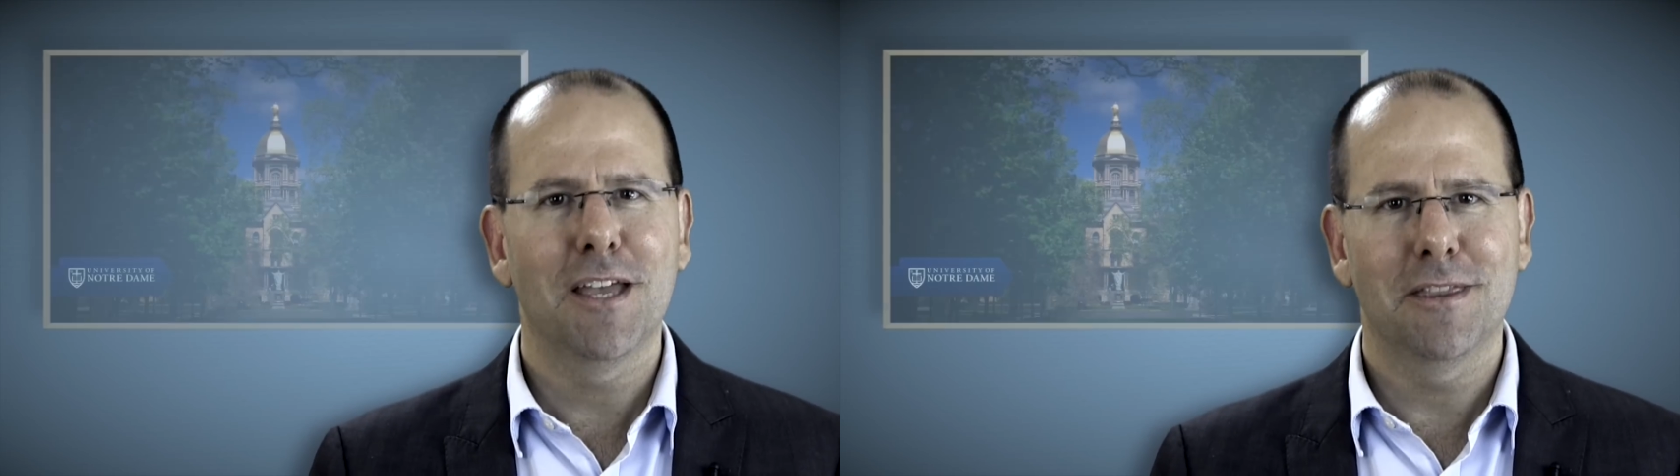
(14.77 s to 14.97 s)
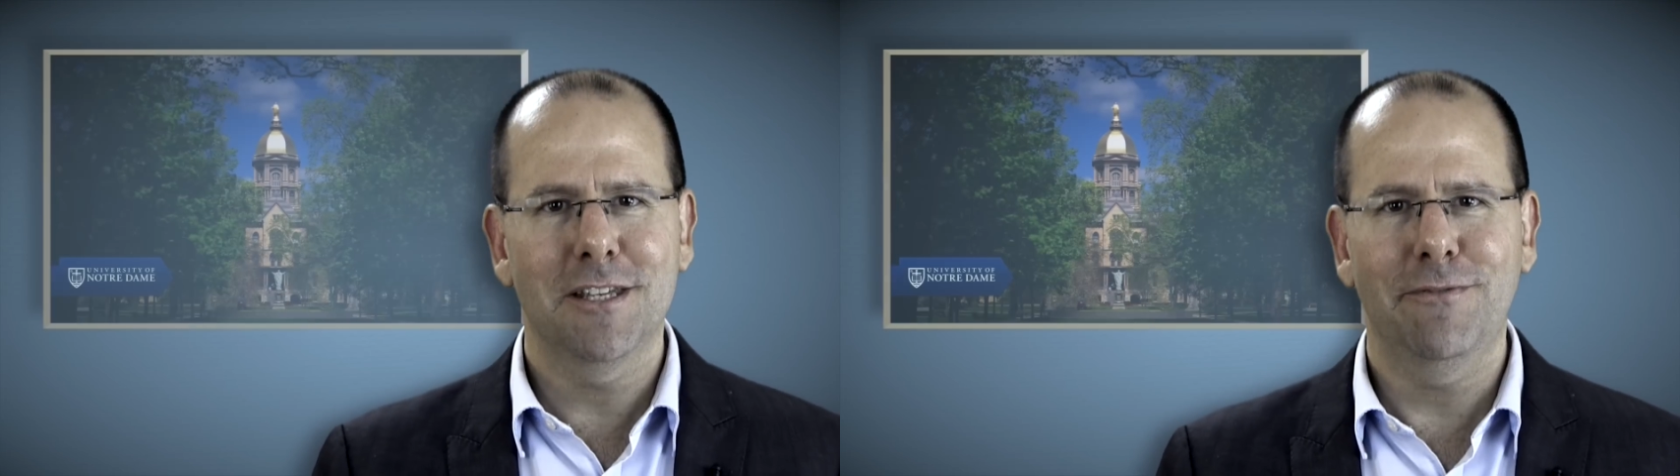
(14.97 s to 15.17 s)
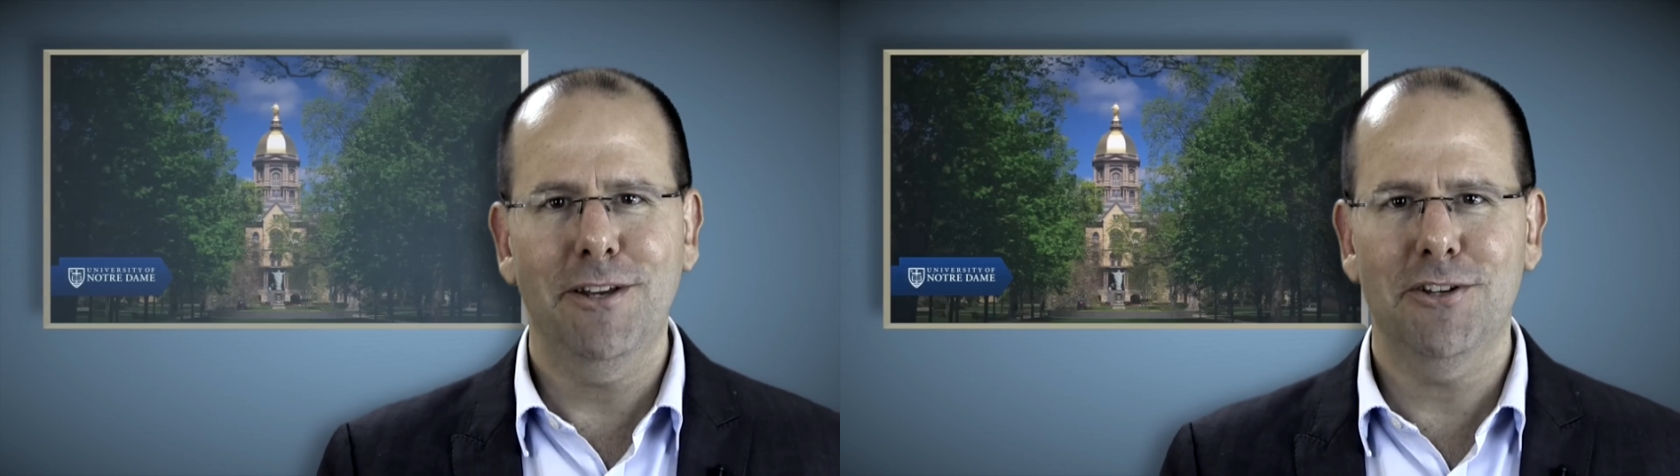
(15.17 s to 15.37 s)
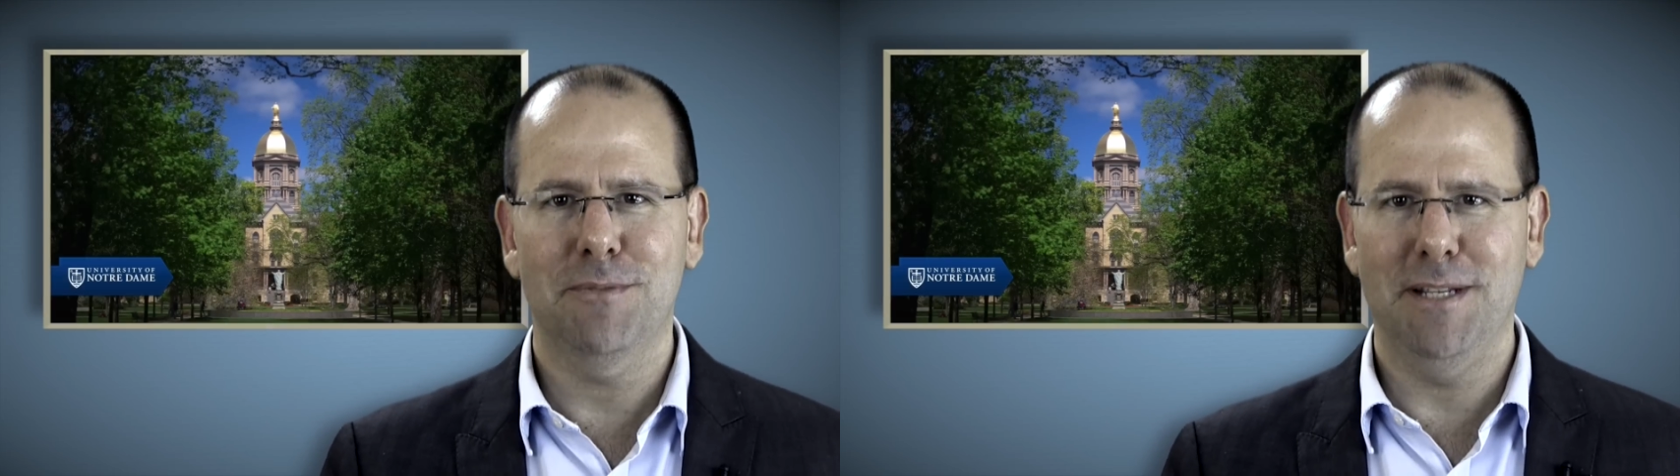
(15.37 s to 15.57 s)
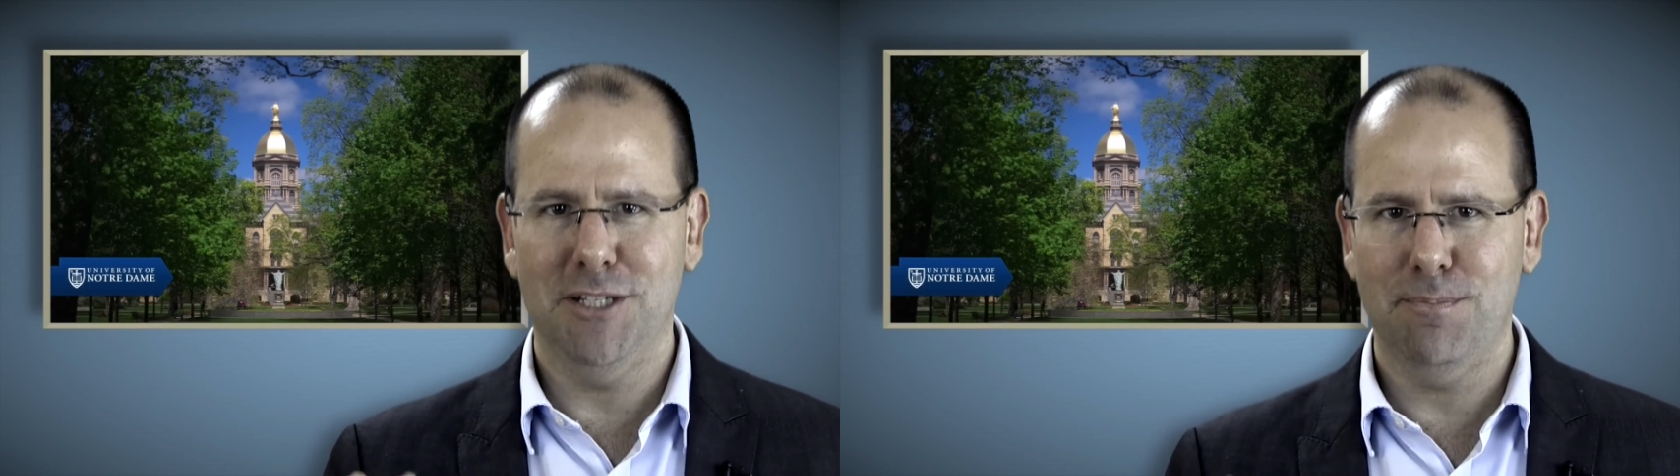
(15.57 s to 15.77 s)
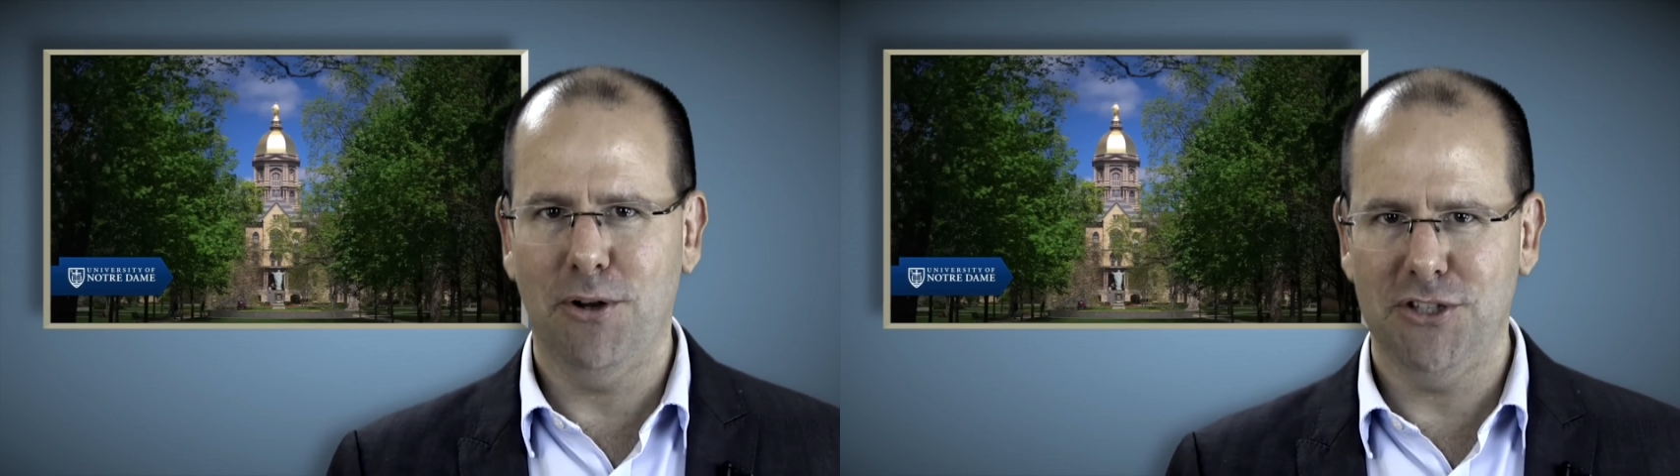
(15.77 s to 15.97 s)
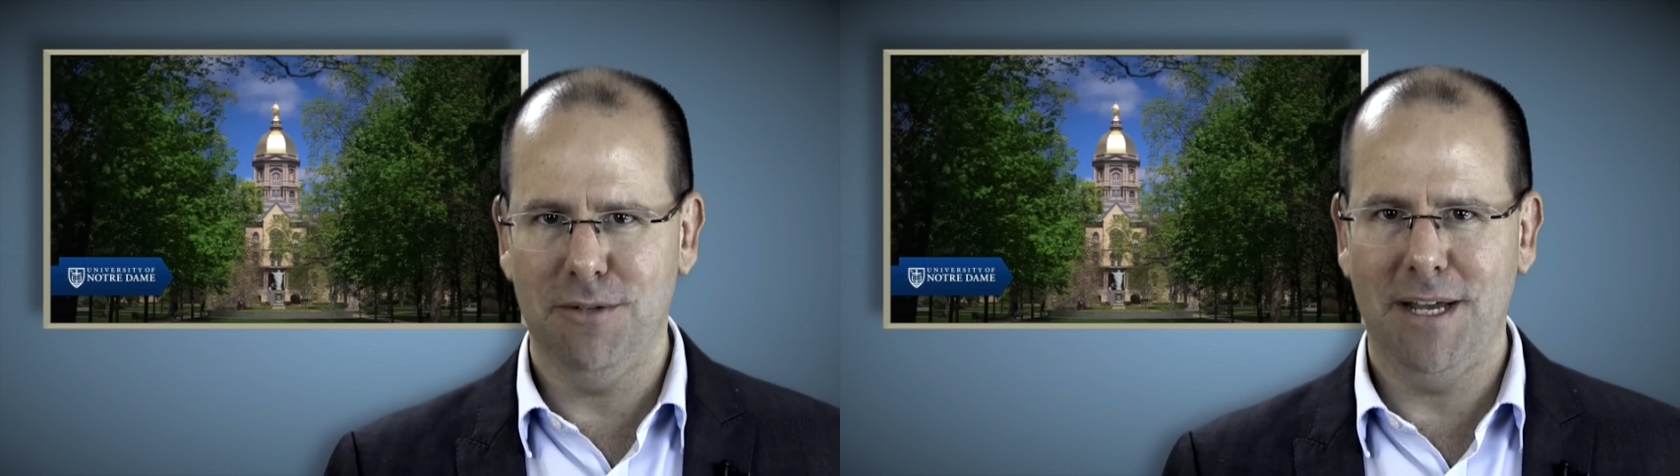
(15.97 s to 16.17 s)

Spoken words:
This video has been sponsored